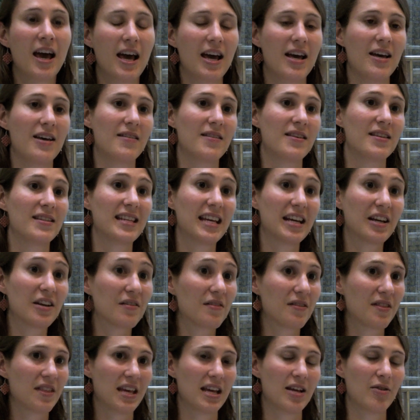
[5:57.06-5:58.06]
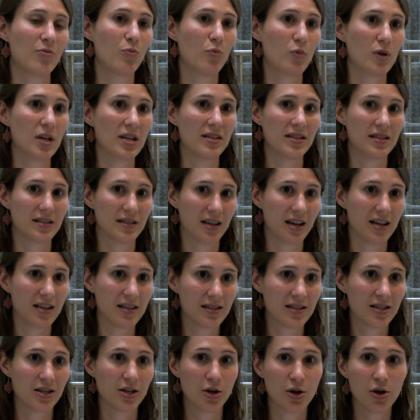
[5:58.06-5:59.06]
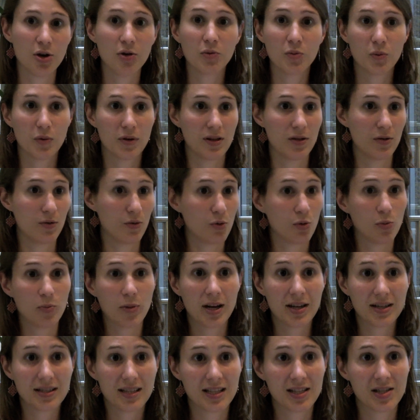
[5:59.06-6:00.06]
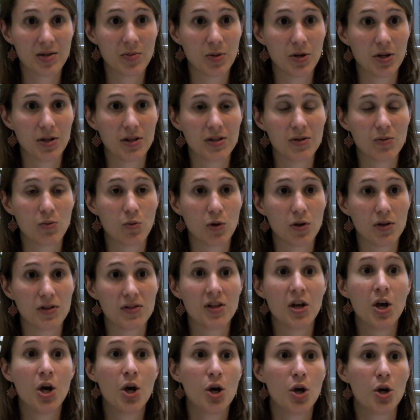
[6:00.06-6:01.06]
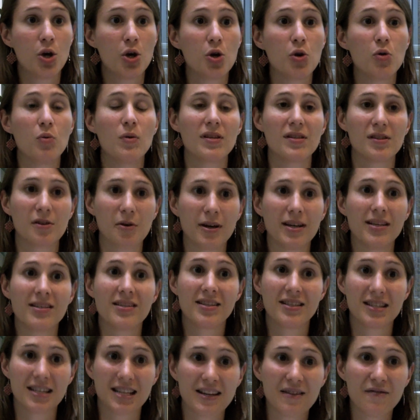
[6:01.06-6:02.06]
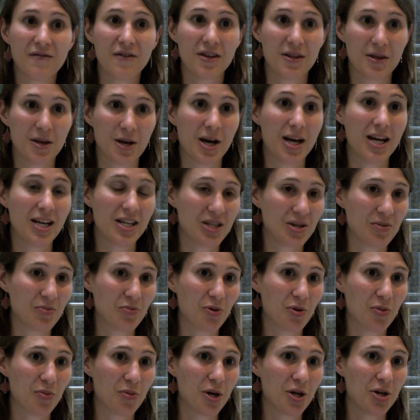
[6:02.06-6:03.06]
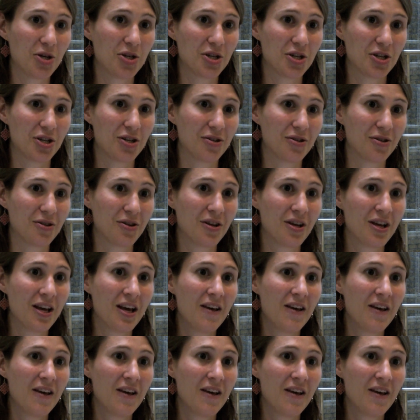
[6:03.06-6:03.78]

The second thing we discussed a lot with all participants was who is going to deliver the hygiene promotion.